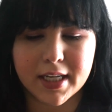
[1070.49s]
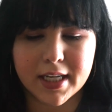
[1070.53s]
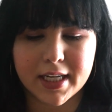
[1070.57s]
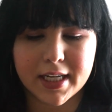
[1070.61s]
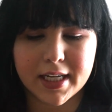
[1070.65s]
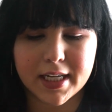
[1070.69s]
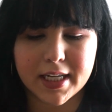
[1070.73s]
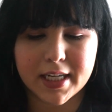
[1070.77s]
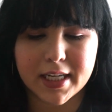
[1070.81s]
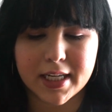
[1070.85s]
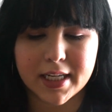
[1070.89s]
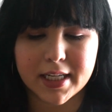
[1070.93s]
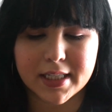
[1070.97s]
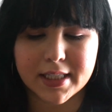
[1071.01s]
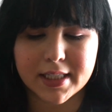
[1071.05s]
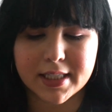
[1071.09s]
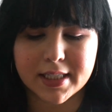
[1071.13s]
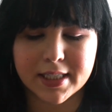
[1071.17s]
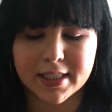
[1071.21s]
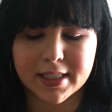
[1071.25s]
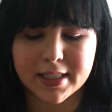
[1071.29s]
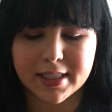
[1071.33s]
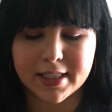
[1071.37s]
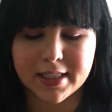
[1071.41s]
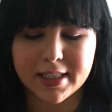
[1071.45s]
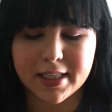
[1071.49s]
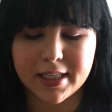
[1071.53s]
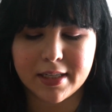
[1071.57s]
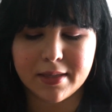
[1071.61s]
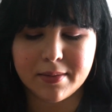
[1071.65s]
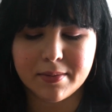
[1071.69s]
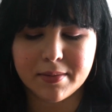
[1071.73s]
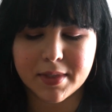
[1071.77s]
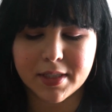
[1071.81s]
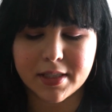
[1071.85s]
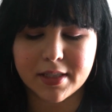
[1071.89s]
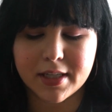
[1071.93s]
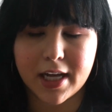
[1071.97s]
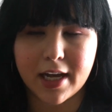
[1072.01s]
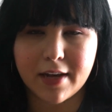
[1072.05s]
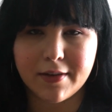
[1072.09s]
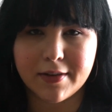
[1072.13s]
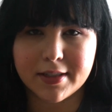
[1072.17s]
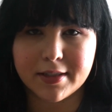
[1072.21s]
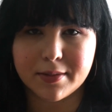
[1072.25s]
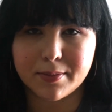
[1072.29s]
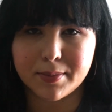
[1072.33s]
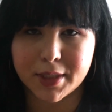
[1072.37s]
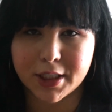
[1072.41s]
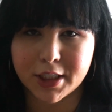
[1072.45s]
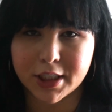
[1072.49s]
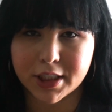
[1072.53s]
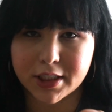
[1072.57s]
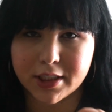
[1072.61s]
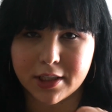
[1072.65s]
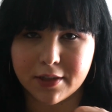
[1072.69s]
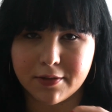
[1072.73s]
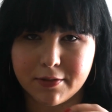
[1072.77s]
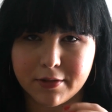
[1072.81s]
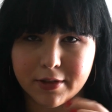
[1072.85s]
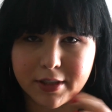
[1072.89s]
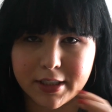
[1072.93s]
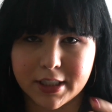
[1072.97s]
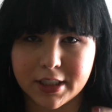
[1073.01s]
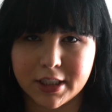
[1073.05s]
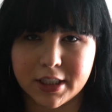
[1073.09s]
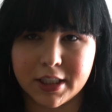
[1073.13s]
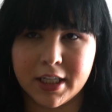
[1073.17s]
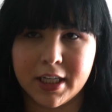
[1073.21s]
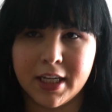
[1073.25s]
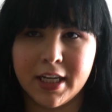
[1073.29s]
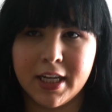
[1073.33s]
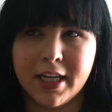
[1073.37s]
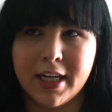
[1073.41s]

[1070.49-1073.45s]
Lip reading: It seems to have as much coverage